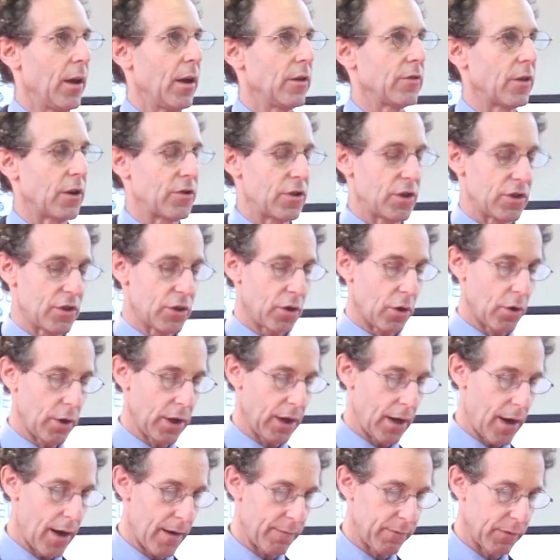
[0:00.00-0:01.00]
such as
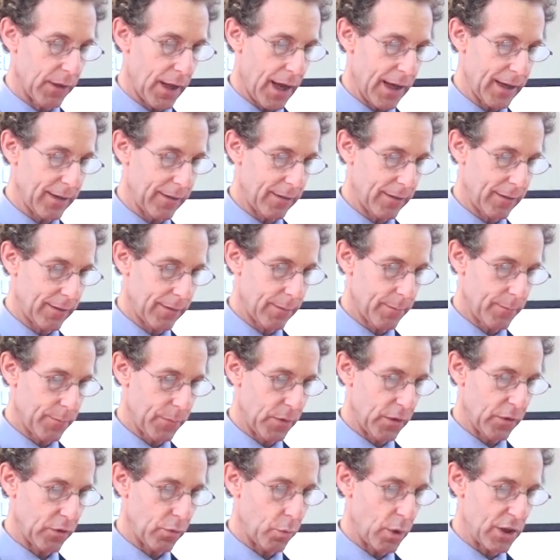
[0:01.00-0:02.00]
turning off lights,
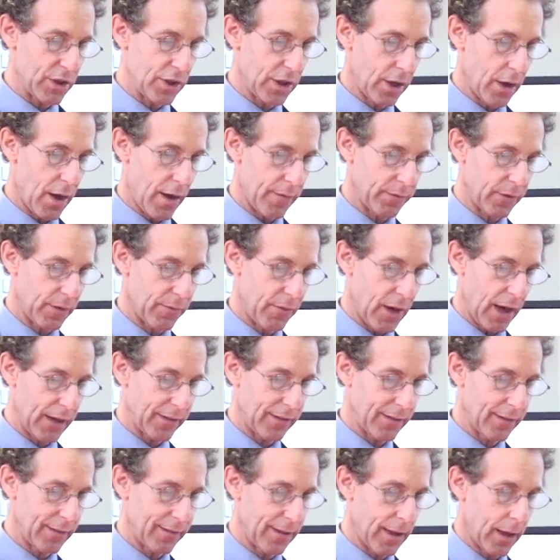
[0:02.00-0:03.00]
switching off
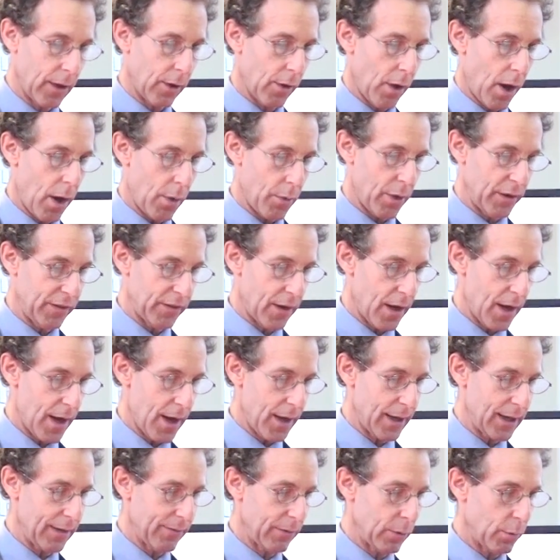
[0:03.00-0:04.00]
devices that are always
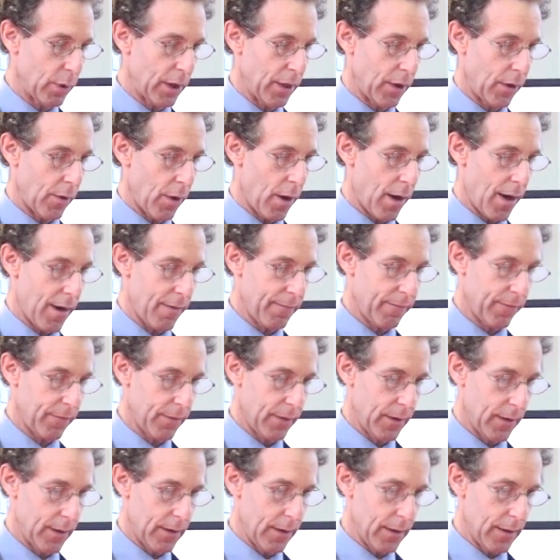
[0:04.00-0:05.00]
on even when they're off,
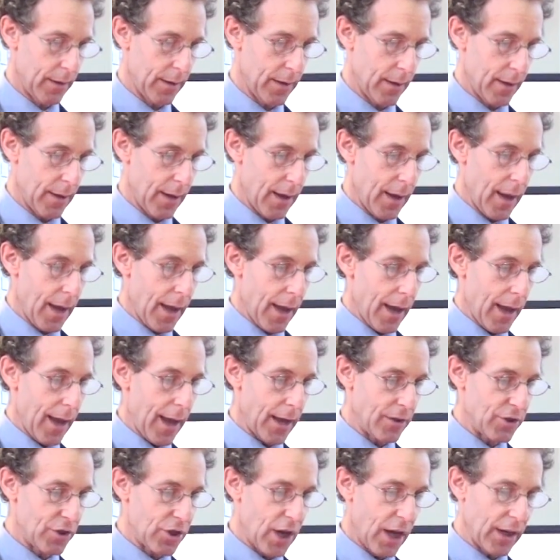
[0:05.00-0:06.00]

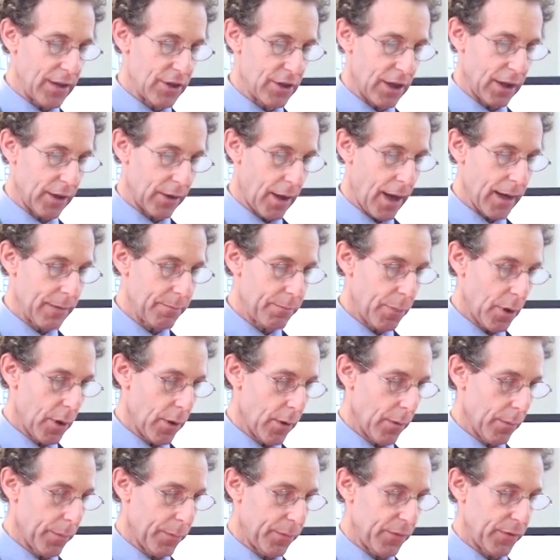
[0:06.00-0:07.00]
and changing light
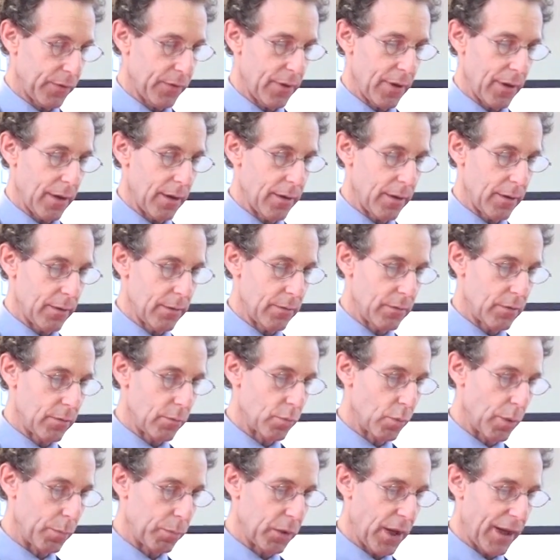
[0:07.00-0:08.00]
bulbs.
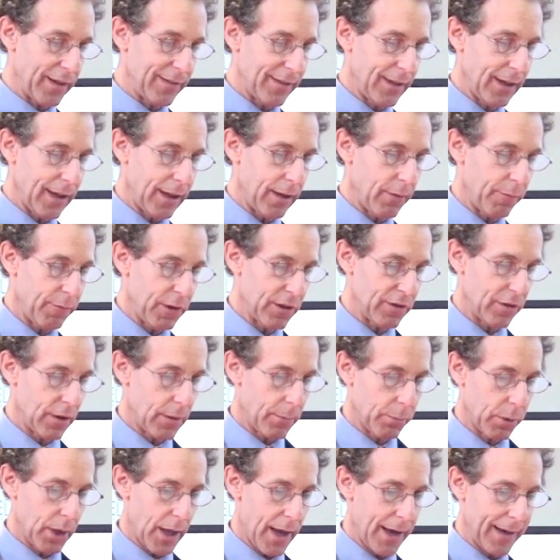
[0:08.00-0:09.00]
Replacing inefficient
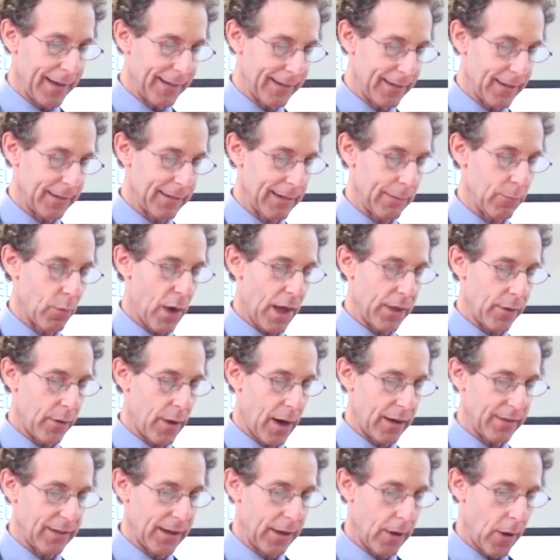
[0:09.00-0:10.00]
appliances and
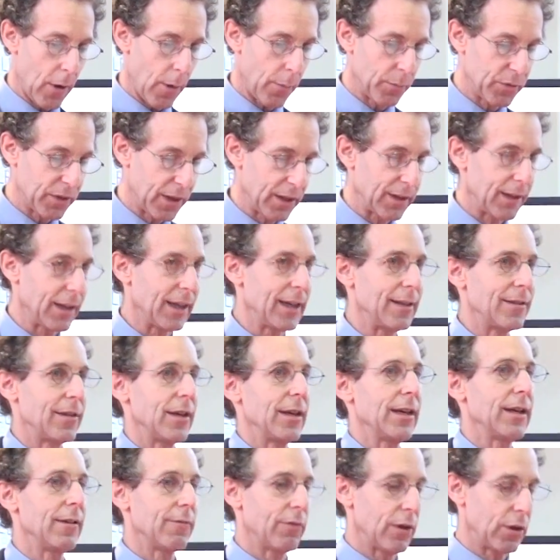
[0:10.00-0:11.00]
weatherizing homes can lead
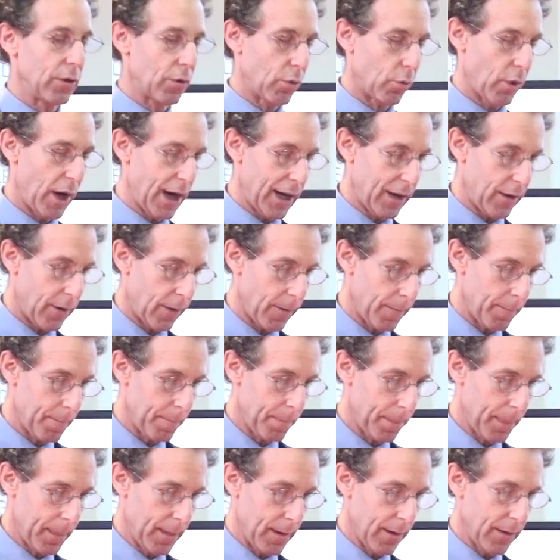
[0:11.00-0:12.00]
to even greater
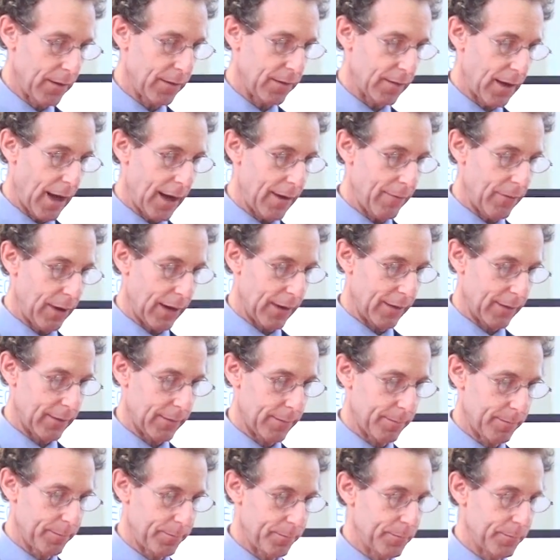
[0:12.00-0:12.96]
savings.